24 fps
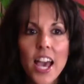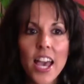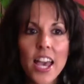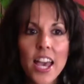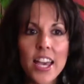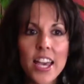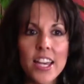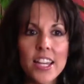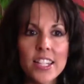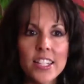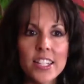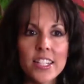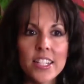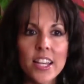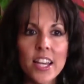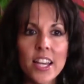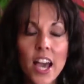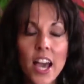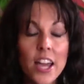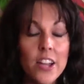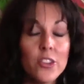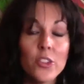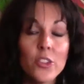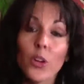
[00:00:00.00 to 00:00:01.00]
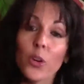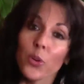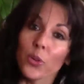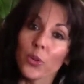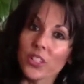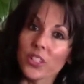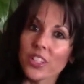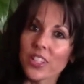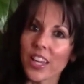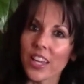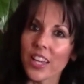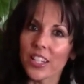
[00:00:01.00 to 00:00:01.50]
And I don't know,
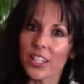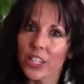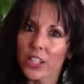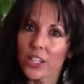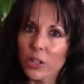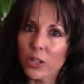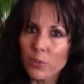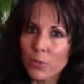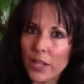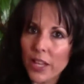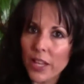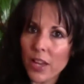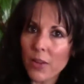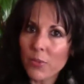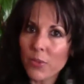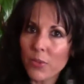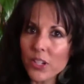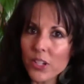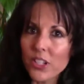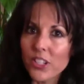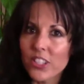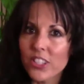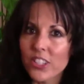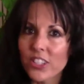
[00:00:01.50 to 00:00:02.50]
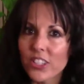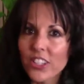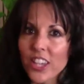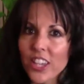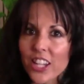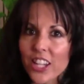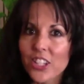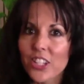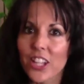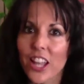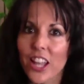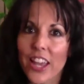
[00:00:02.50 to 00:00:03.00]
just kind of did a little play on words,
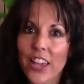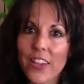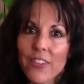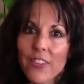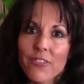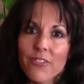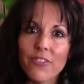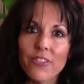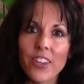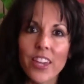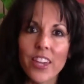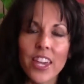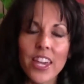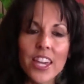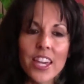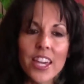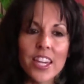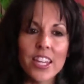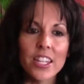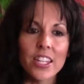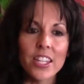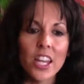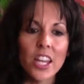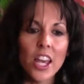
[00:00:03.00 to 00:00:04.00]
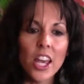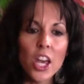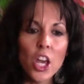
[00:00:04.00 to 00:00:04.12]
catch life, and